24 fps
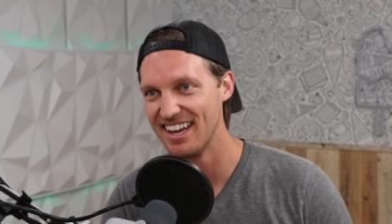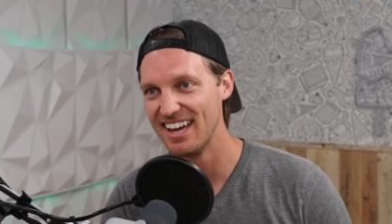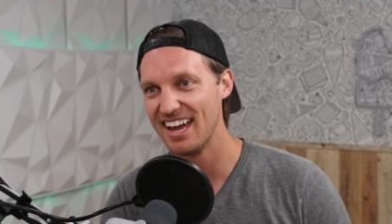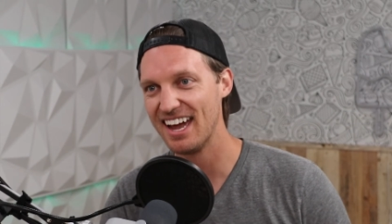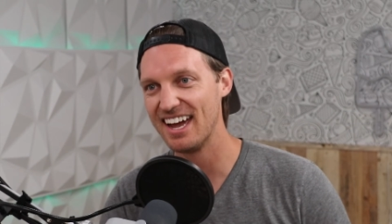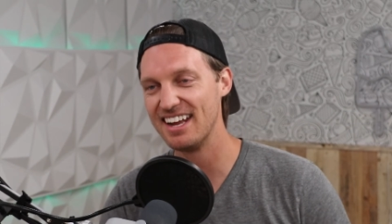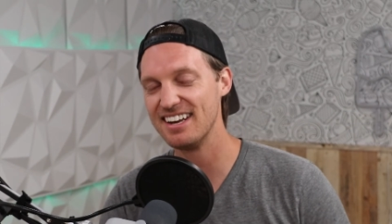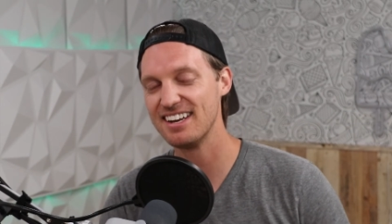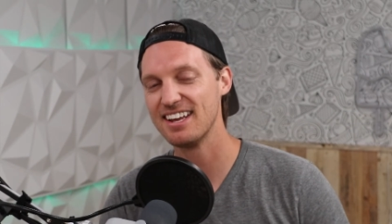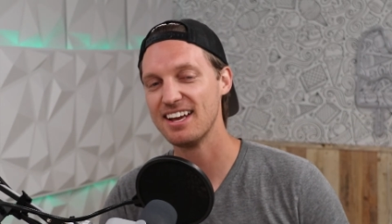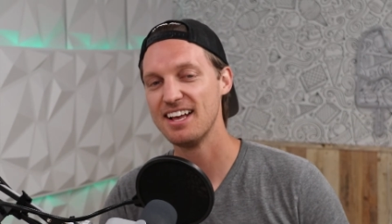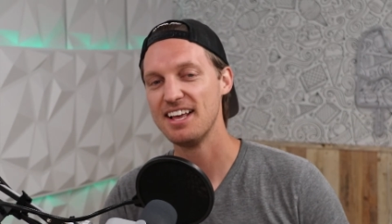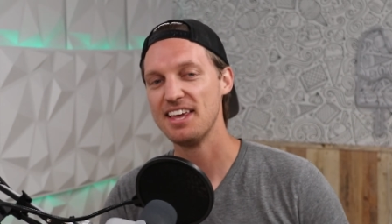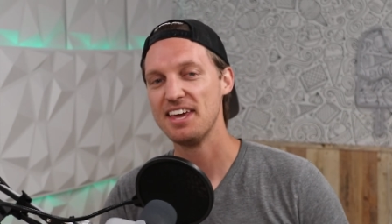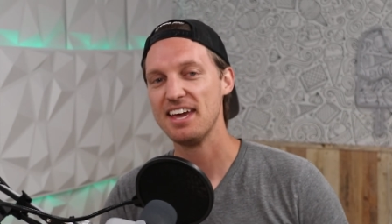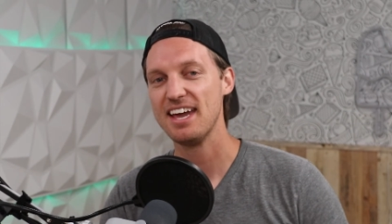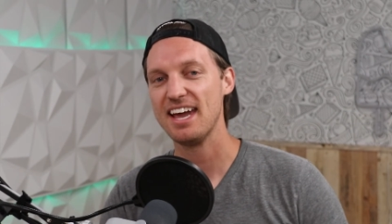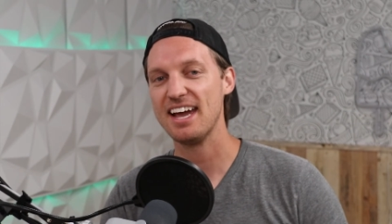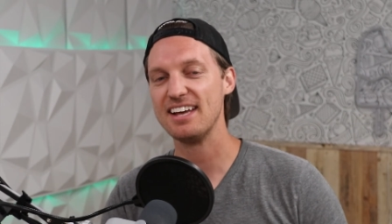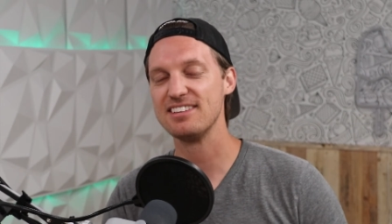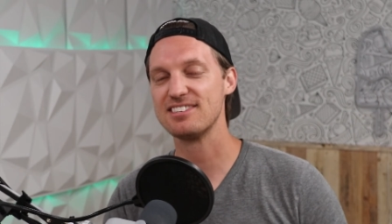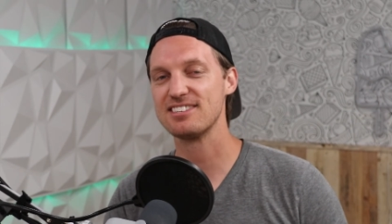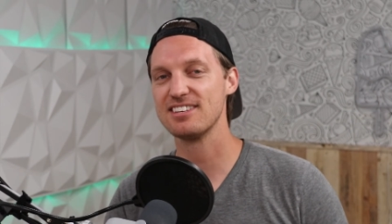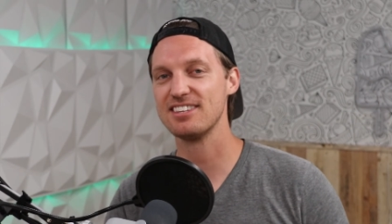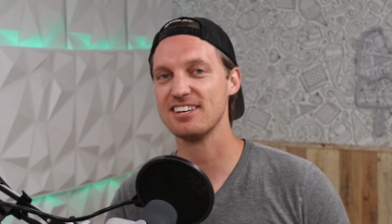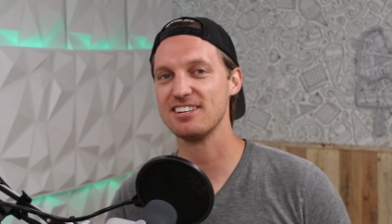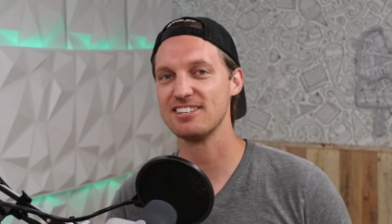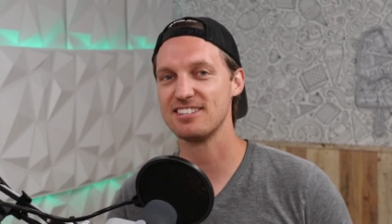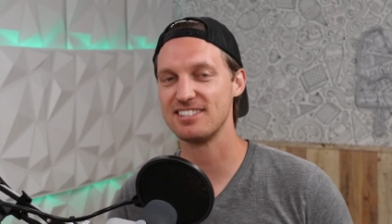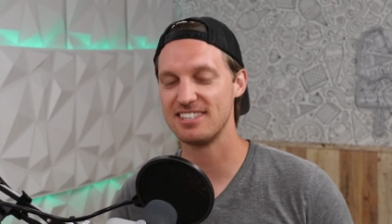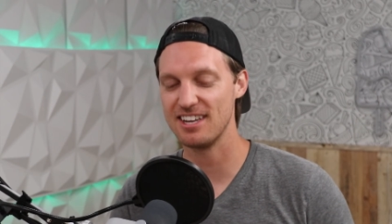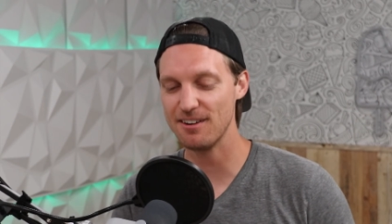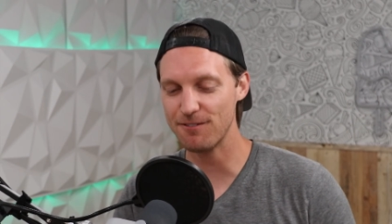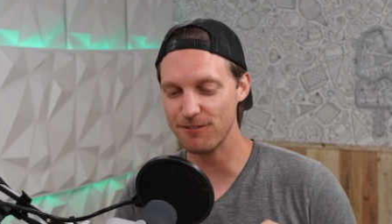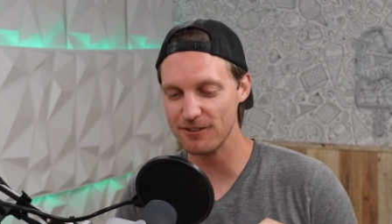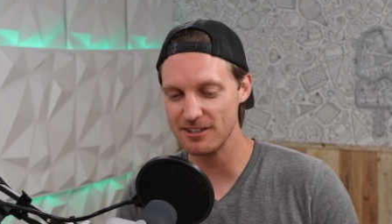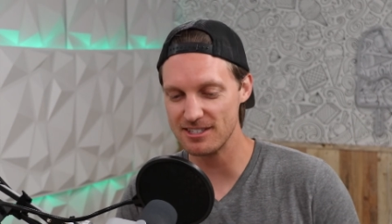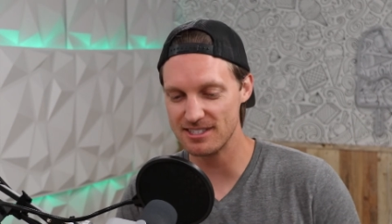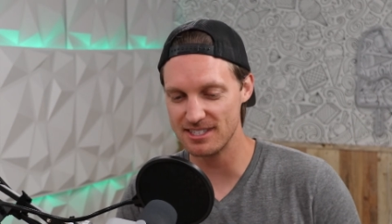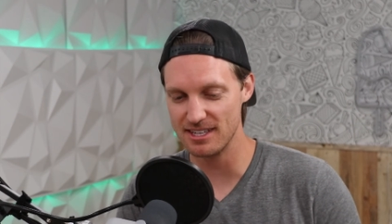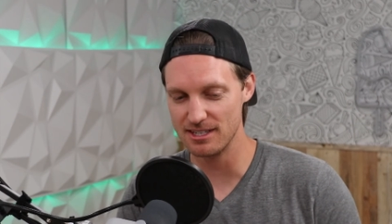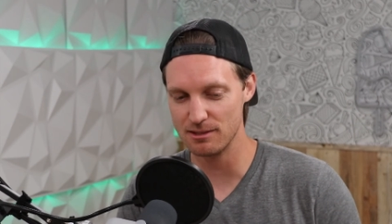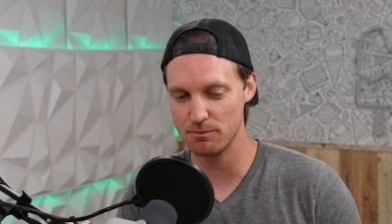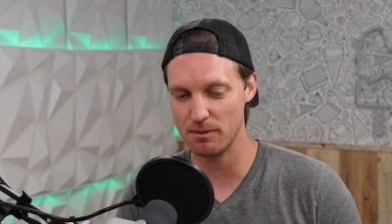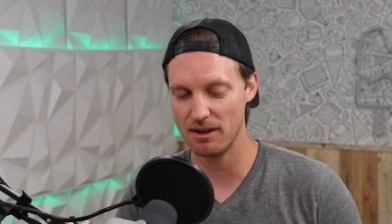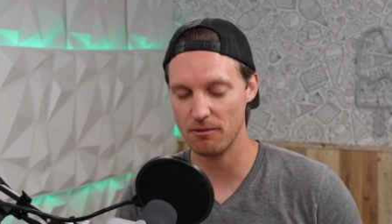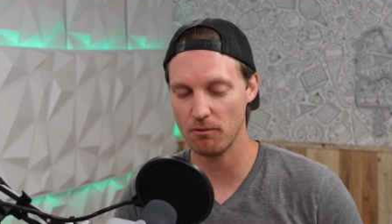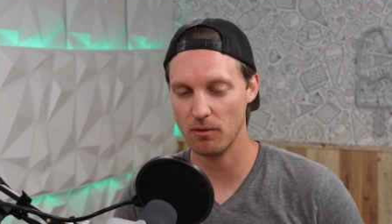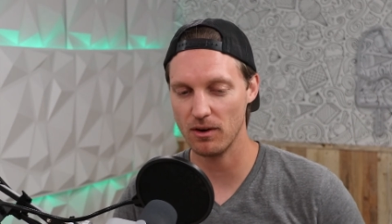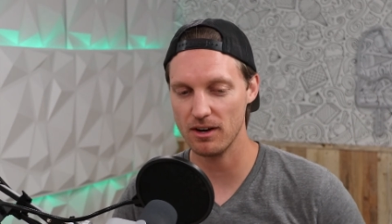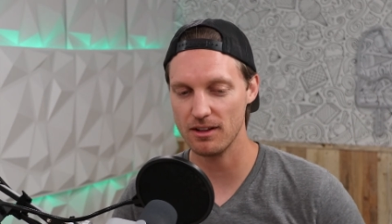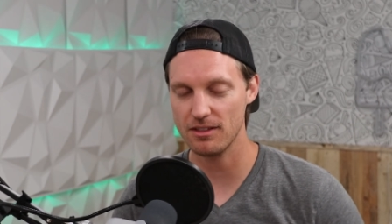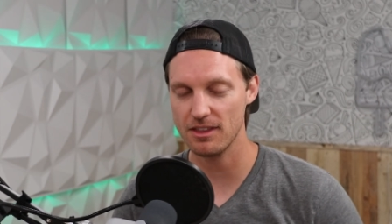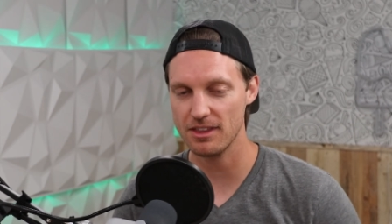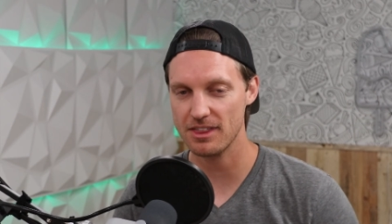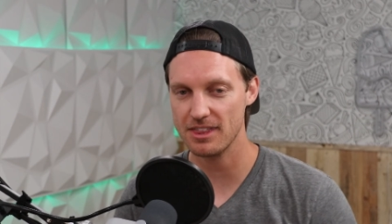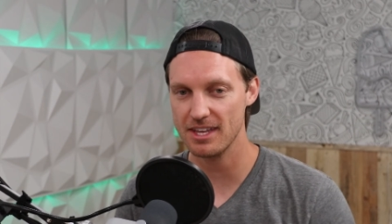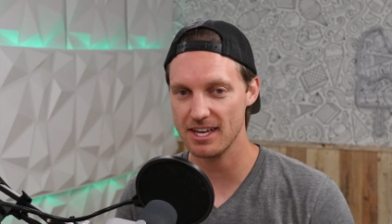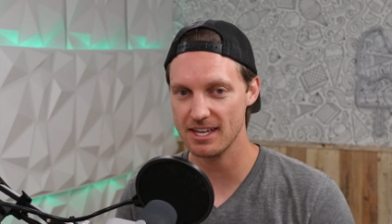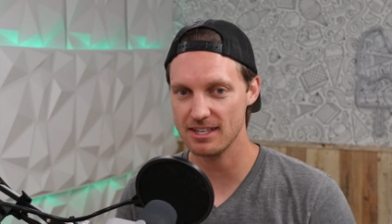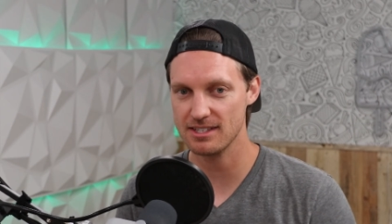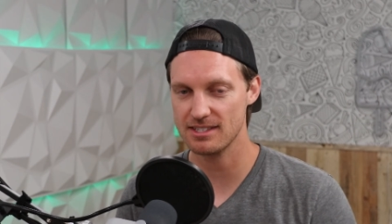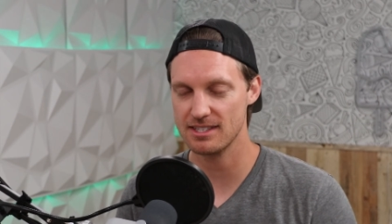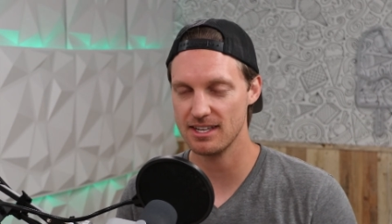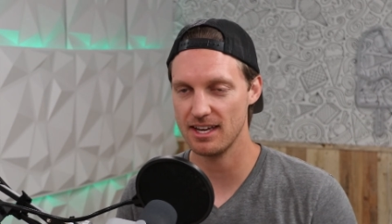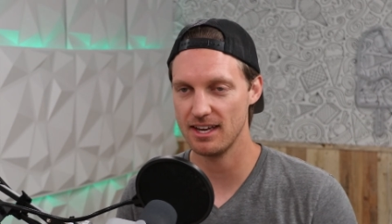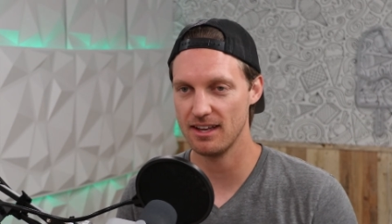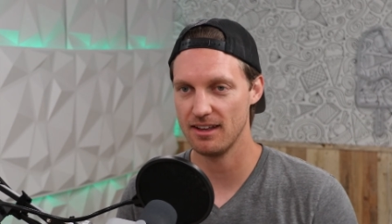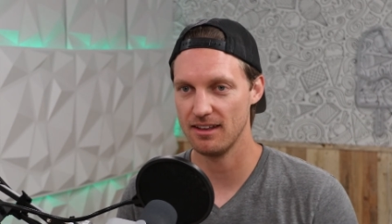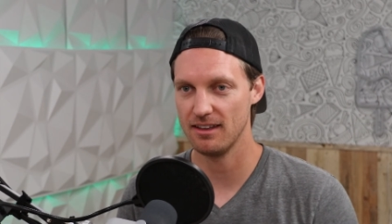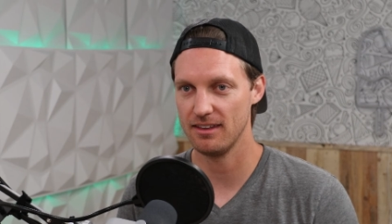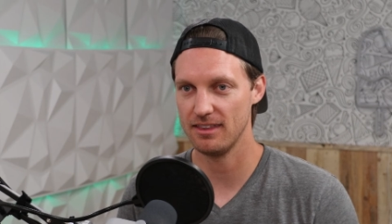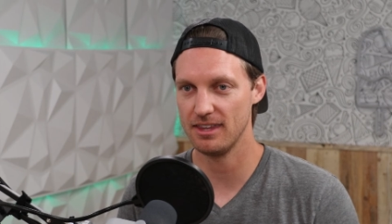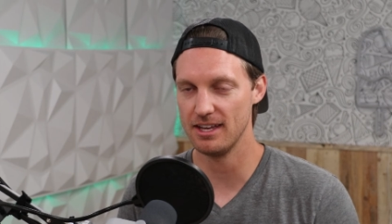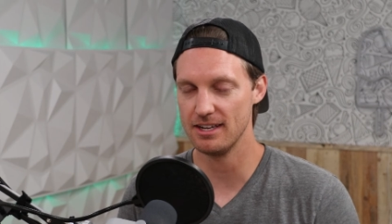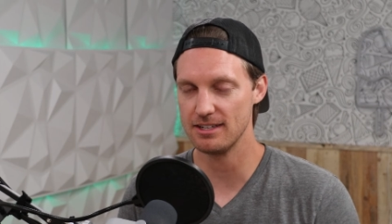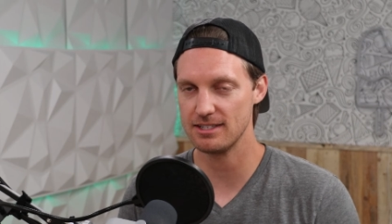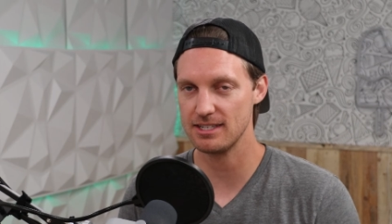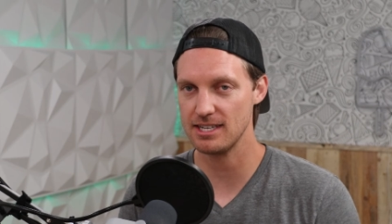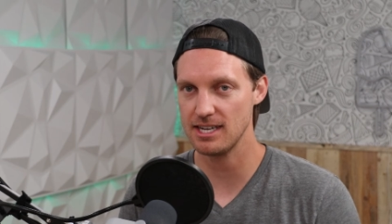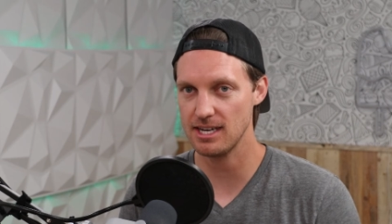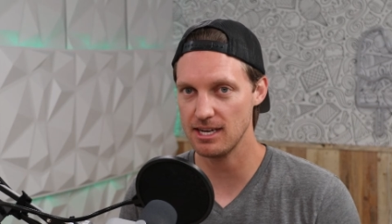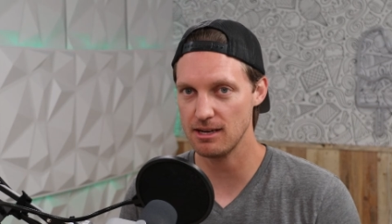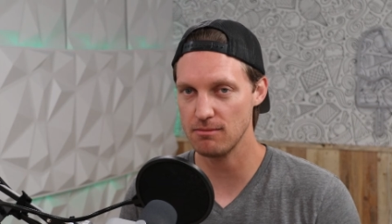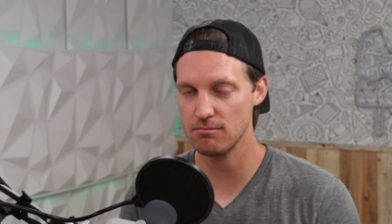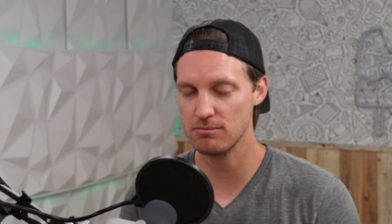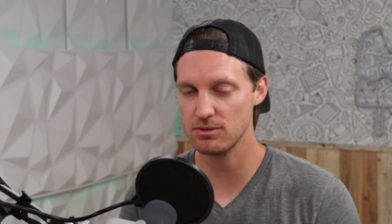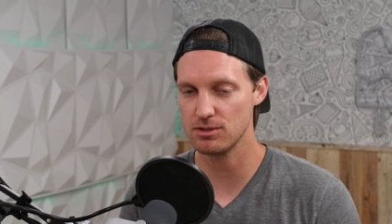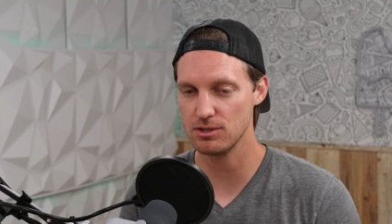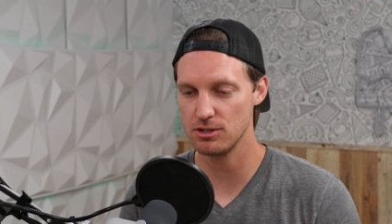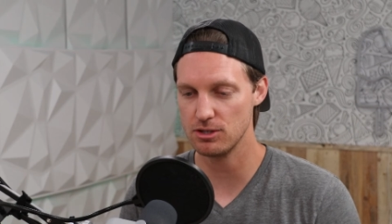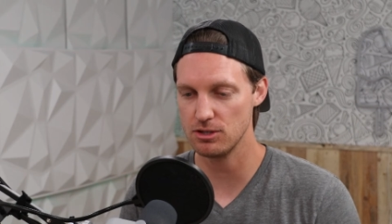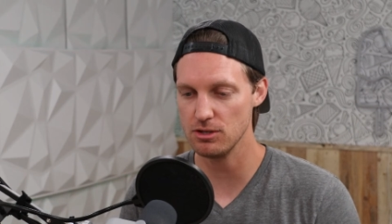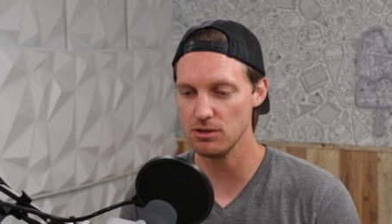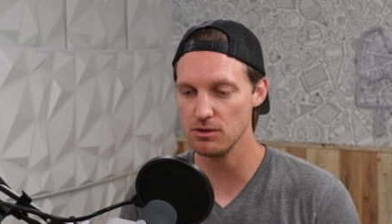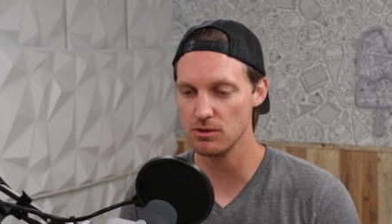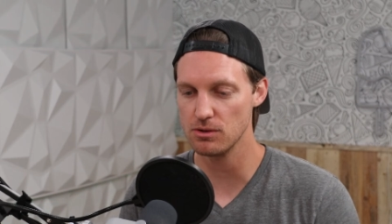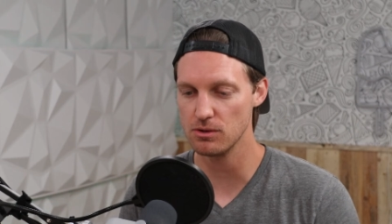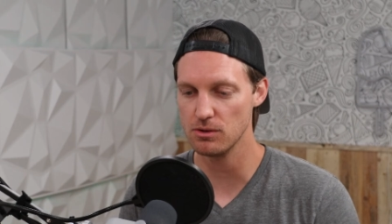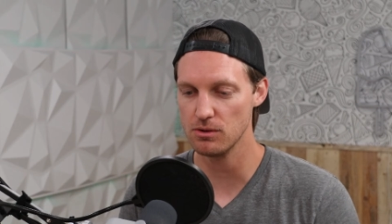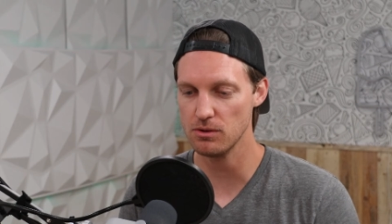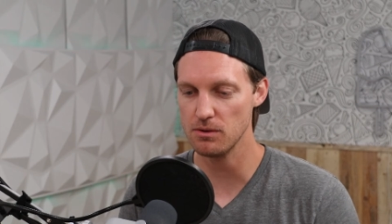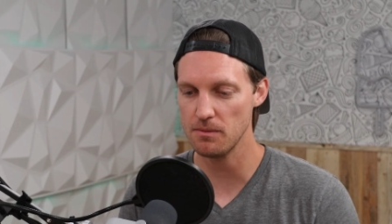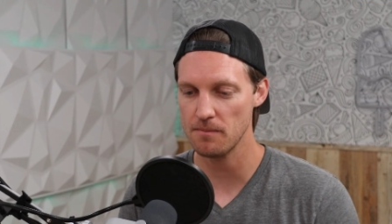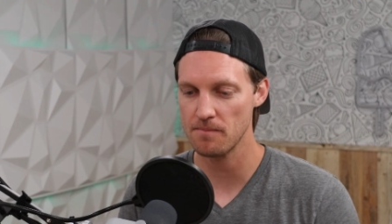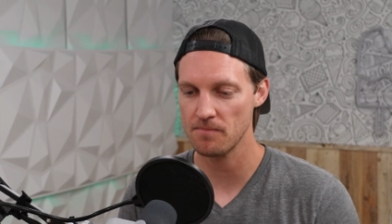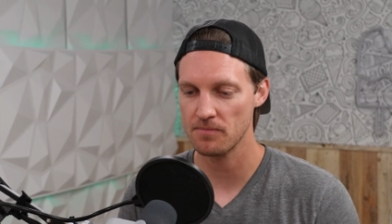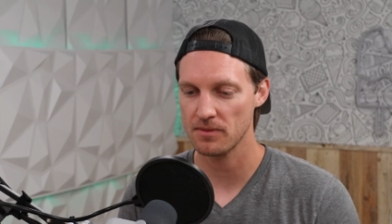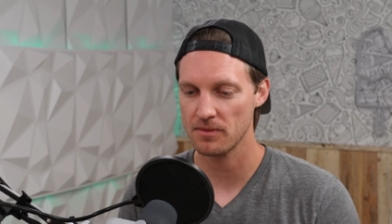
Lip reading: and so there's differences, but one of the things that teams do,